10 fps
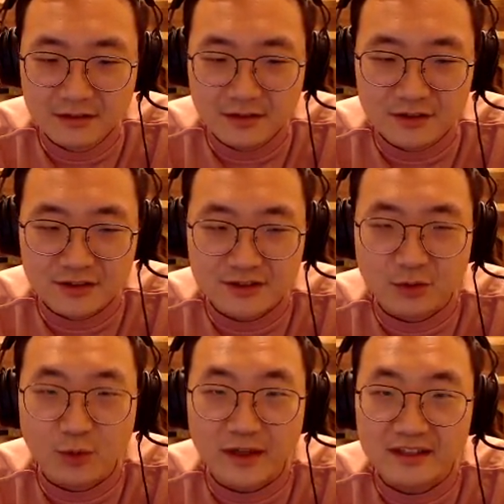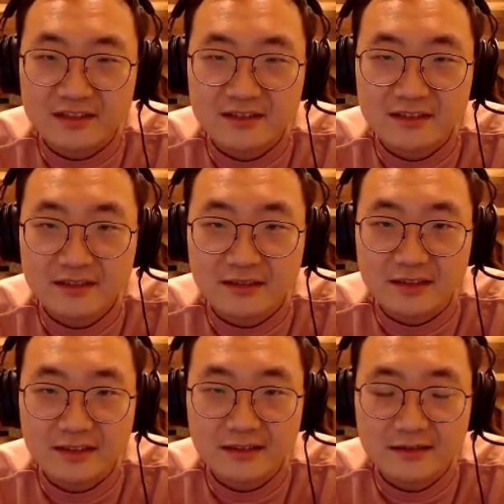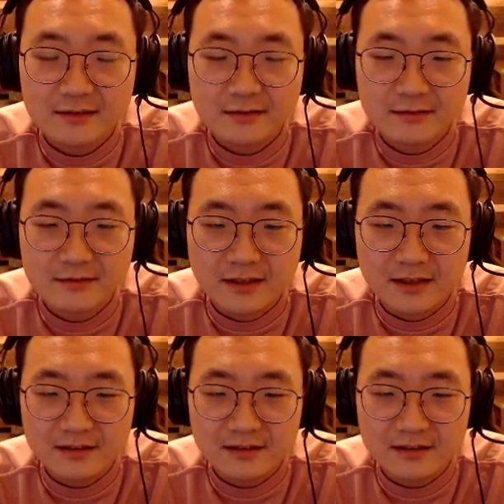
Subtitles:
it's just a waste, right? I